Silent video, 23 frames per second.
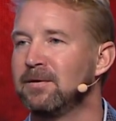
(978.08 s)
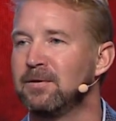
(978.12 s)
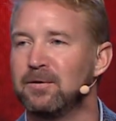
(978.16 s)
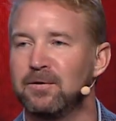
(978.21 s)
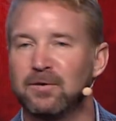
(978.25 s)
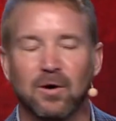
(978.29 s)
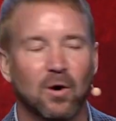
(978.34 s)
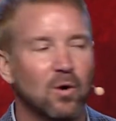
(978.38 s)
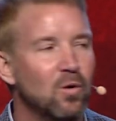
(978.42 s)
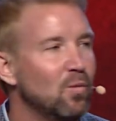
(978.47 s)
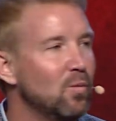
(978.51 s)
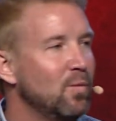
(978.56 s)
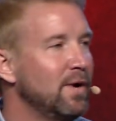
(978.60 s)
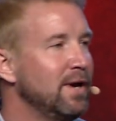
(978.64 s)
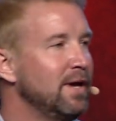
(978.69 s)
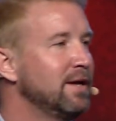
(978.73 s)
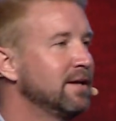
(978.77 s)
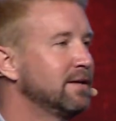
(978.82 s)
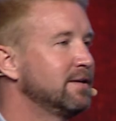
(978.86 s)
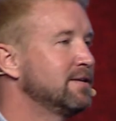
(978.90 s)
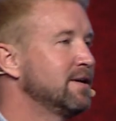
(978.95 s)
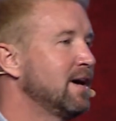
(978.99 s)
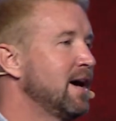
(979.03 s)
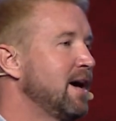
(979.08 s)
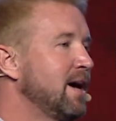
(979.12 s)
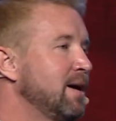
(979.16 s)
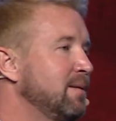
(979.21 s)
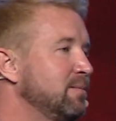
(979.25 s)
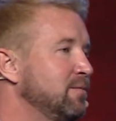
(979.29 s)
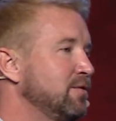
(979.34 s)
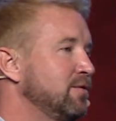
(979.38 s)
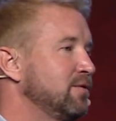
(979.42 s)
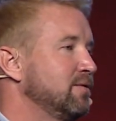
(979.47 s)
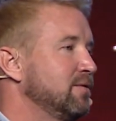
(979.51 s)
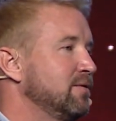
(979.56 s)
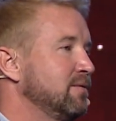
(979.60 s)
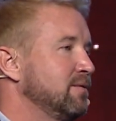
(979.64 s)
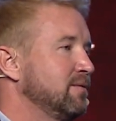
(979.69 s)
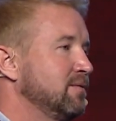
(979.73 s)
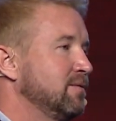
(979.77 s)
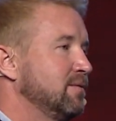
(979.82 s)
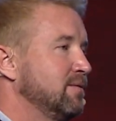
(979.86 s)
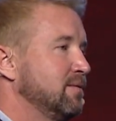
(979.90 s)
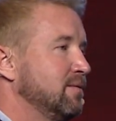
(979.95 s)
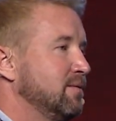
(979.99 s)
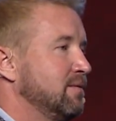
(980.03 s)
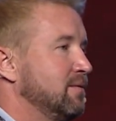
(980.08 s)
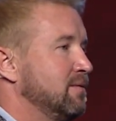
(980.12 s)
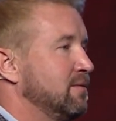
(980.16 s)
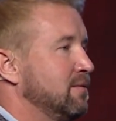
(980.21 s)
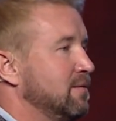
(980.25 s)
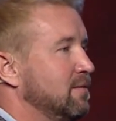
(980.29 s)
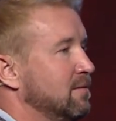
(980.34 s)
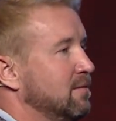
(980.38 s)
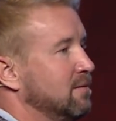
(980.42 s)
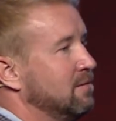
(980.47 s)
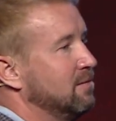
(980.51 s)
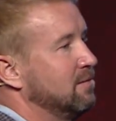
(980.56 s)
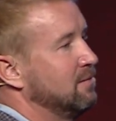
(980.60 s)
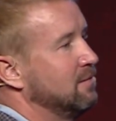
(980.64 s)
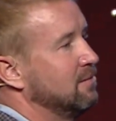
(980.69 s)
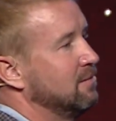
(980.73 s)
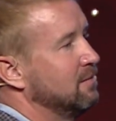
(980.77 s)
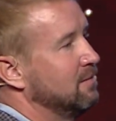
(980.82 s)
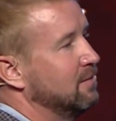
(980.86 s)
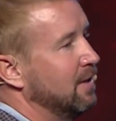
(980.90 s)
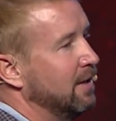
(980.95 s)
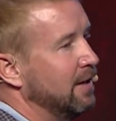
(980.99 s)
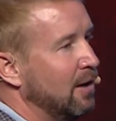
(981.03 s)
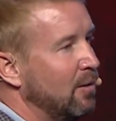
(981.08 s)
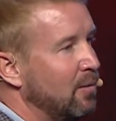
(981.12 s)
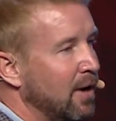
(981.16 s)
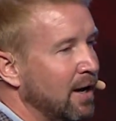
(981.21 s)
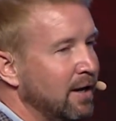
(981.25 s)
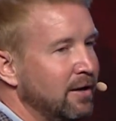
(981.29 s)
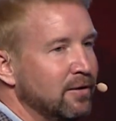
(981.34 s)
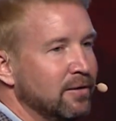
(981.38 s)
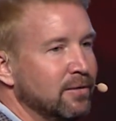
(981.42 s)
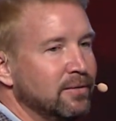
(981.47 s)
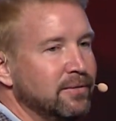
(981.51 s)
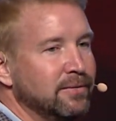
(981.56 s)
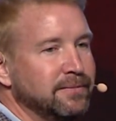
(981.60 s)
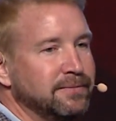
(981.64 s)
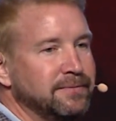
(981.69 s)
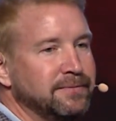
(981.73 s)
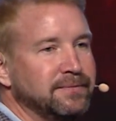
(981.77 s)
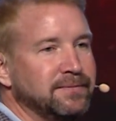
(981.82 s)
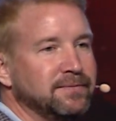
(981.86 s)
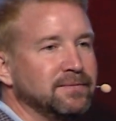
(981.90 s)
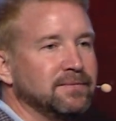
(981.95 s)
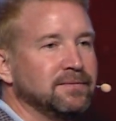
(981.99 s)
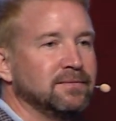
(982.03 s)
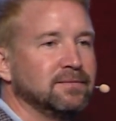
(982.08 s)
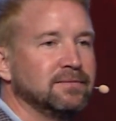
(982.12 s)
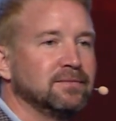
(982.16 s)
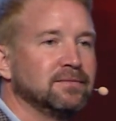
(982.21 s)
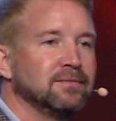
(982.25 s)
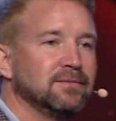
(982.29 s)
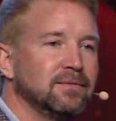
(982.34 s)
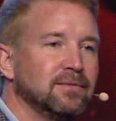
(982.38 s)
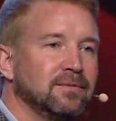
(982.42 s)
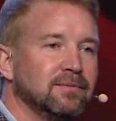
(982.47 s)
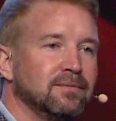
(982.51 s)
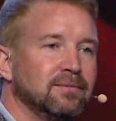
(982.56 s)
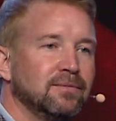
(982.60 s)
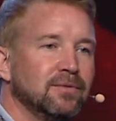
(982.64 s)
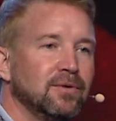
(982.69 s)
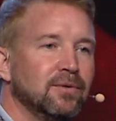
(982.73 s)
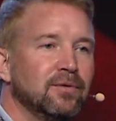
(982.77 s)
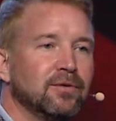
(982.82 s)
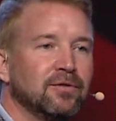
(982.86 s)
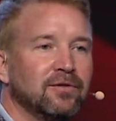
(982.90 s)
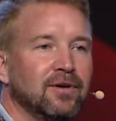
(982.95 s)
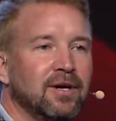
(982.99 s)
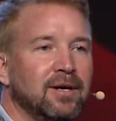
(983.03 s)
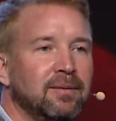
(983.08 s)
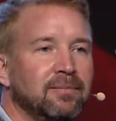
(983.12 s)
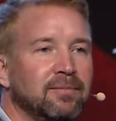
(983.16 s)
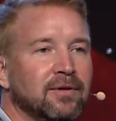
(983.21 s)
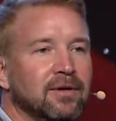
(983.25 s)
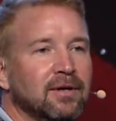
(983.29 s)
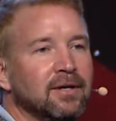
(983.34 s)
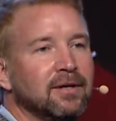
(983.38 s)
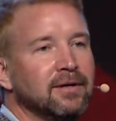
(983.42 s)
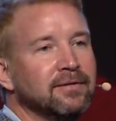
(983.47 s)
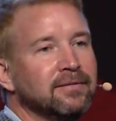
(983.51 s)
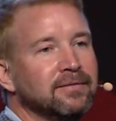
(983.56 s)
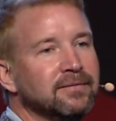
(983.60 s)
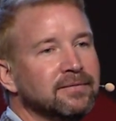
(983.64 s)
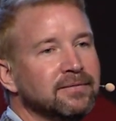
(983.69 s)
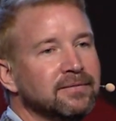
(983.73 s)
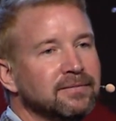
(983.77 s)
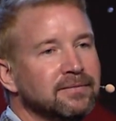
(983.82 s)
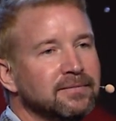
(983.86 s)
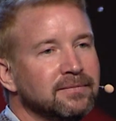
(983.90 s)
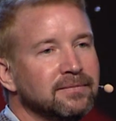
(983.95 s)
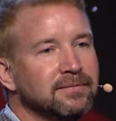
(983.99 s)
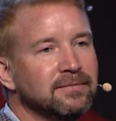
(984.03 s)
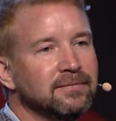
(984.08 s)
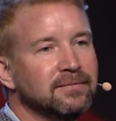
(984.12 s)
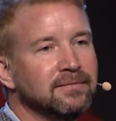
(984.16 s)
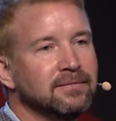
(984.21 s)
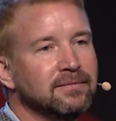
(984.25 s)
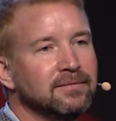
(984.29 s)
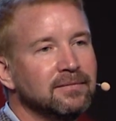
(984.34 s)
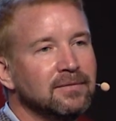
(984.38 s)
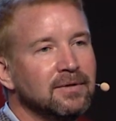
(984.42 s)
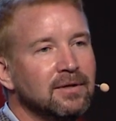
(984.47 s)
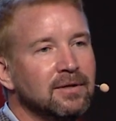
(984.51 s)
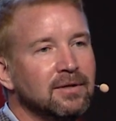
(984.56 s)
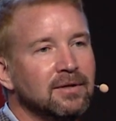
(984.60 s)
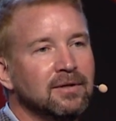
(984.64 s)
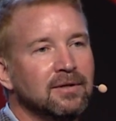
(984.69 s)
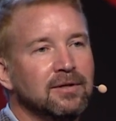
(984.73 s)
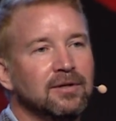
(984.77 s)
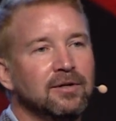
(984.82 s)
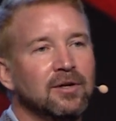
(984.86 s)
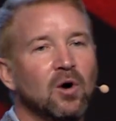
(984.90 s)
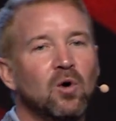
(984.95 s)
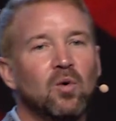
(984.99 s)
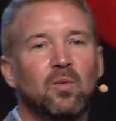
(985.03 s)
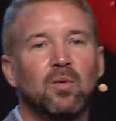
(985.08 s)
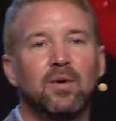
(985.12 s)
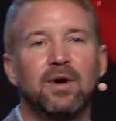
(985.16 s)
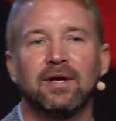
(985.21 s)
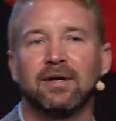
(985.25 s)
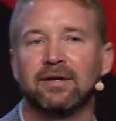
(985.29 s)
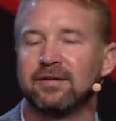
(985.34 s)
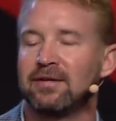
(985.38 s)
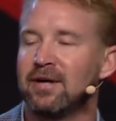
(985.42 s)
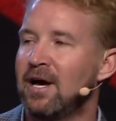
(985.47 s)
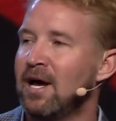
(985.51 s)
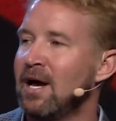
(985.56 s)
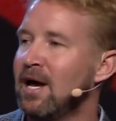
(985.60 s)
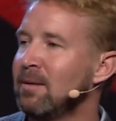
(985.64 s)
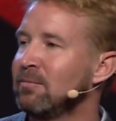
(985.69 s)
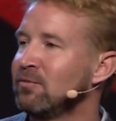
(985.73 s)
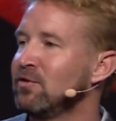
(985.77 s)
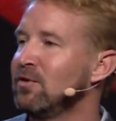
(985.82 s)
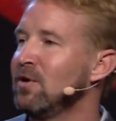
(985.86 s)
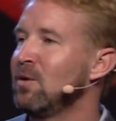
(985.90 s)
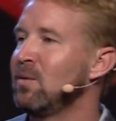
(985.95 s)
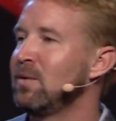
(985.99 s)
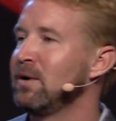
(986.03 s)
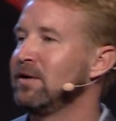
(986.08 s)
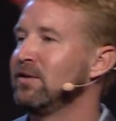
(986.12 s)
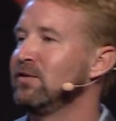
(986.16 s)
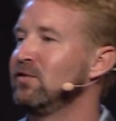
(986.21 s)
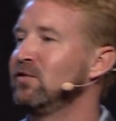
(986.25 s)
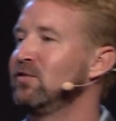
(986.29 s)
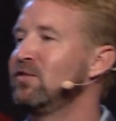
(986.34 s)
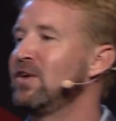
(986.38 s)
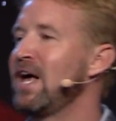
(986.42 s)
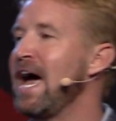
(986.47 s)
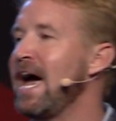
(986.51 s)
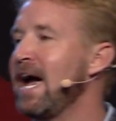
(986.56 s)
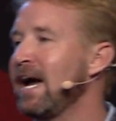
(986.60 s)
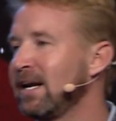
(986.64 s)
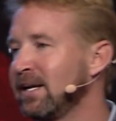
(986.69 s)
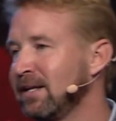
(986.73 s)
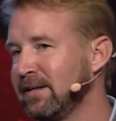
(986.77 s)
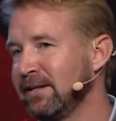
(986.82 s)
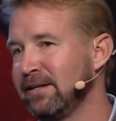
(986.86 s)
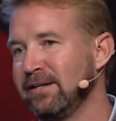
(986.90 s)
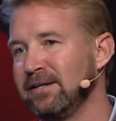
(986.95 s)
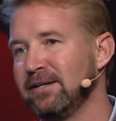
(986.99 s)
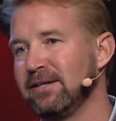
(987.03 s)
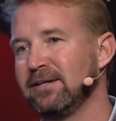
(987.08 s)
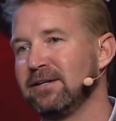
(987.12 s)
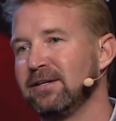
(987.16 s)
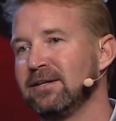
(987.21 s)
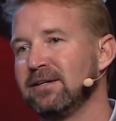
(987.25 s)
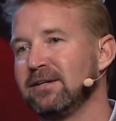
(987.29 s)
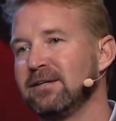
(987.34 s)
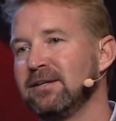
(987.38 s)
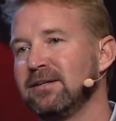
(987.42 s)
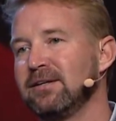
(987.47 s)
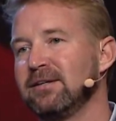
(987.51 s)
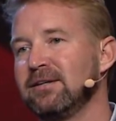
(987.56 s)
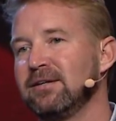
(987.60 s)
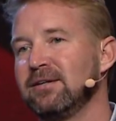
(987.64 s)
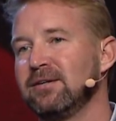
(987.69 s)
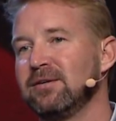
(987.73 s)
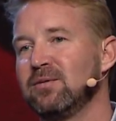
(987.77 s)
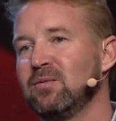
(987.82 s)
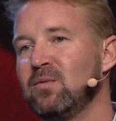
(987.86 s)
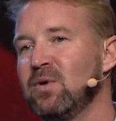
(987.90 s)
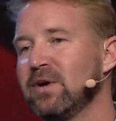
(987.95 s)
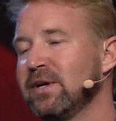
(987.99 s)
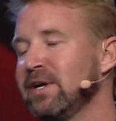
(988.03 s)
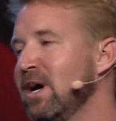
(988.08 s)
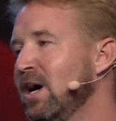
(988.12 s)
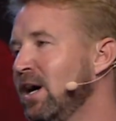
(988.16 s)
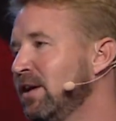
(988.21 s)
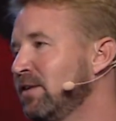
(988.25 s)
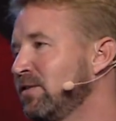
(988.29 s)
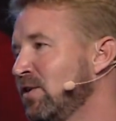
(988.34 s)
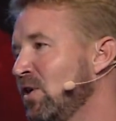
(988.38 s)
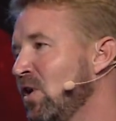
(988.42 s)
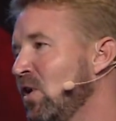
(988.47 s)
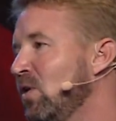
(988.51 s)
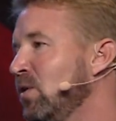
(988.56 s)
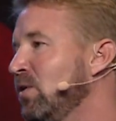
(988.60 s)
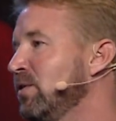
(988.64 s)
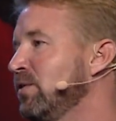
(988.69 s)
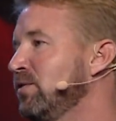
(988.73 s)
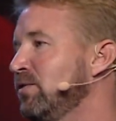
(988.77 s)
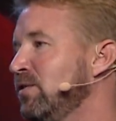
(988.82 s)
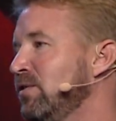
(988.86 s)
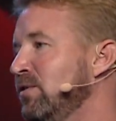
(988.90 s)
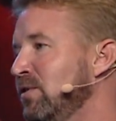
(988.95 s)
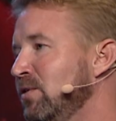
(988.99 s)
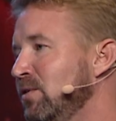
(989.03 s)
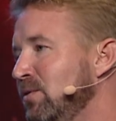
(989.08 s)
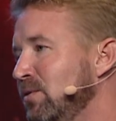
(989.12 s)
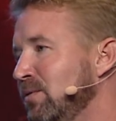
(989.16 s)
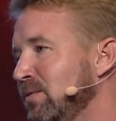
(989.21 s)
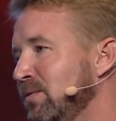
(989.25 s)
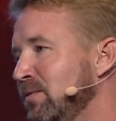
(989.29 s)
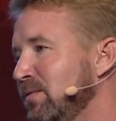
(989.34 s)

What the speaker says: Don't we at times, I know I do the same thing? Don't we at times know exactly what God's calling us to do?